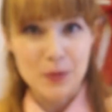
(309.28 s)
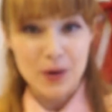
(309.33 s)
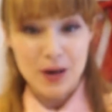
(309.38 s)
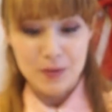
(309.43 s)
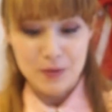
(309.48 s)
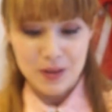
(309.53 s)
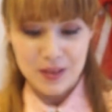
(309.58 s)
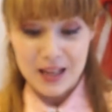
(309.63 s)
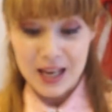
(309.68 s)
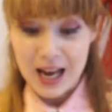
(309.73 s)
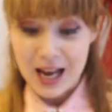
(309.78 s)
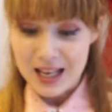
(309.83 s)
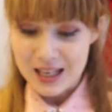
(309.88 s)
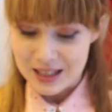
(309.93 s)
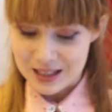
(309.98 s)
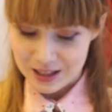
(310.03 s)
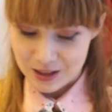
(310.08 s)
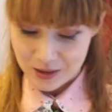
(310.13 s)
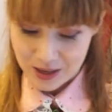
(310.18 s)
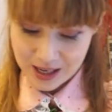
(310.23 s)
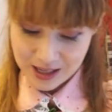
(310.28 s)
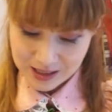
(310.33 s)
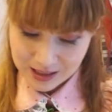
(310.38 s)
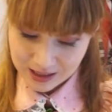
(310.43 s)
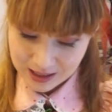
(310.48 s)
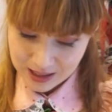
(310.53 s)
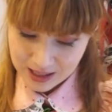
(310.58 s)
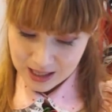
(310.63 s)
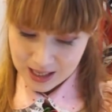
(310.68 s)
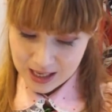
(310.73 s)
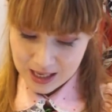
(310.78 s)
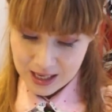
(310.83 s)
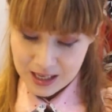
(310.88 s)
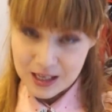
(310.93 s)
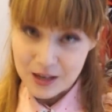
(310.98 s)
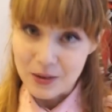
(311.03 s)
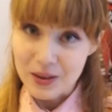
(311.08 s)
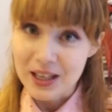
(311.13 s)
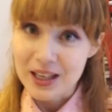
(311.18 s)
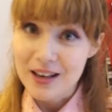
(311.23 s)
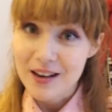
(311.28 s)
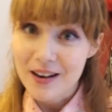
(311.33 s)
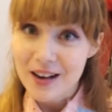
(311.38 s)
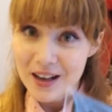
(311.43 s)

wear with the Alice dress. Now here